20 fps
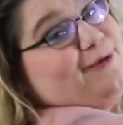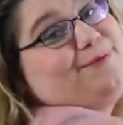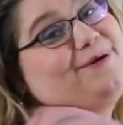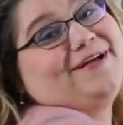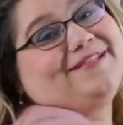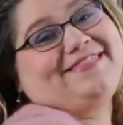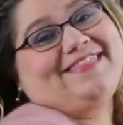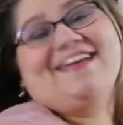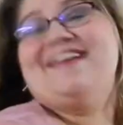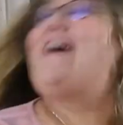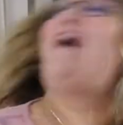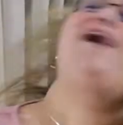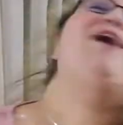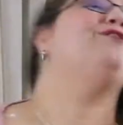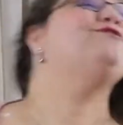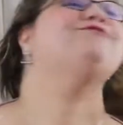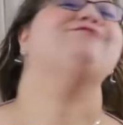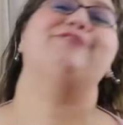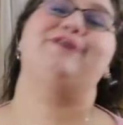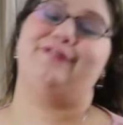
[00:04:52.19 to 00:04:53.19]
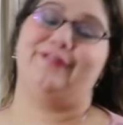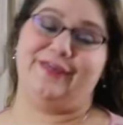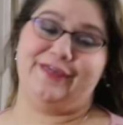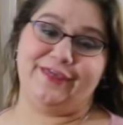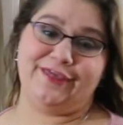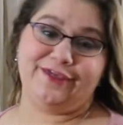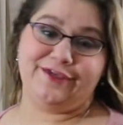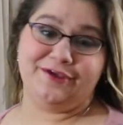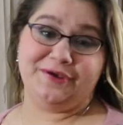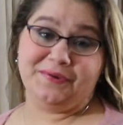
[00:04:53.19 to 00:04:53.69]
but they are really
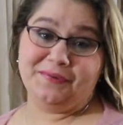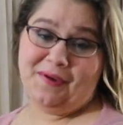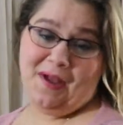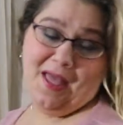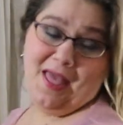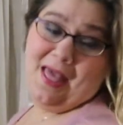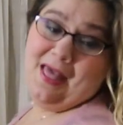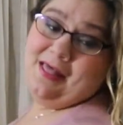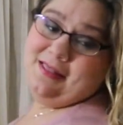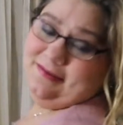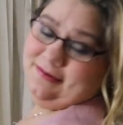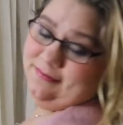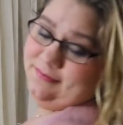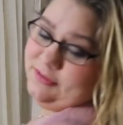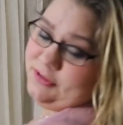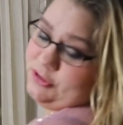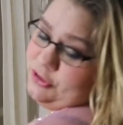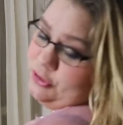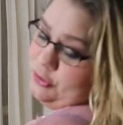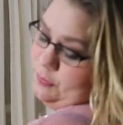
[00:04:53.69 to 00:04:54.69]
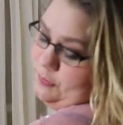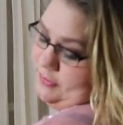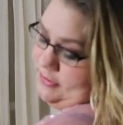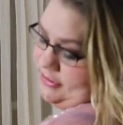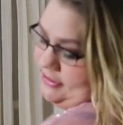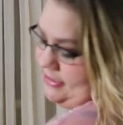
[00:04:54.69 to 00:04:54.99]
cute. I'm super